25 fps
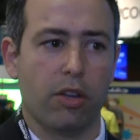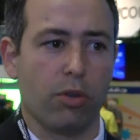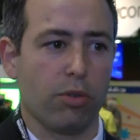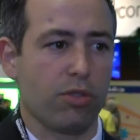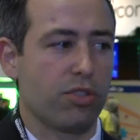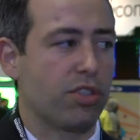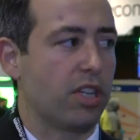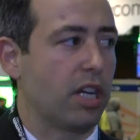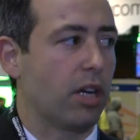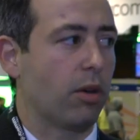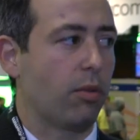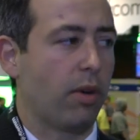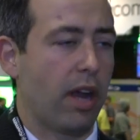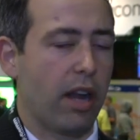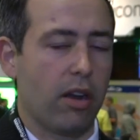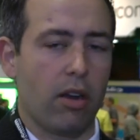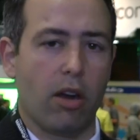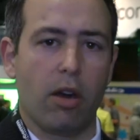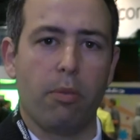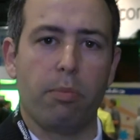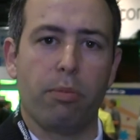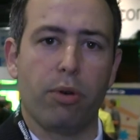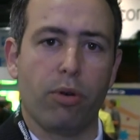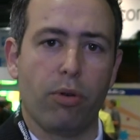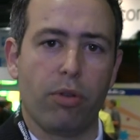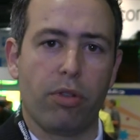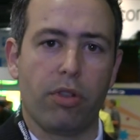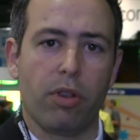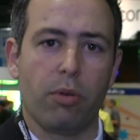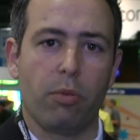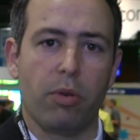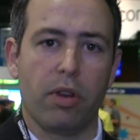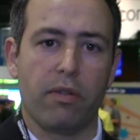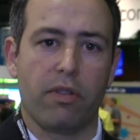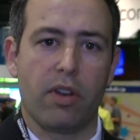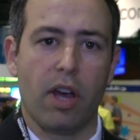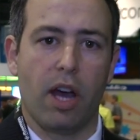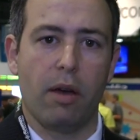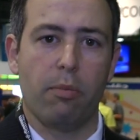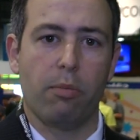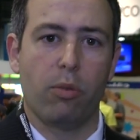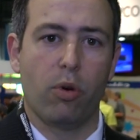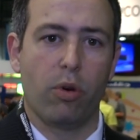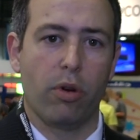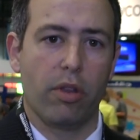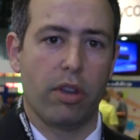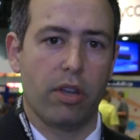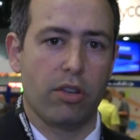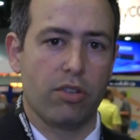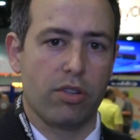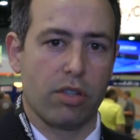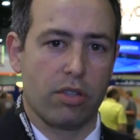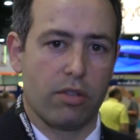You'll see around our booth that we've got more than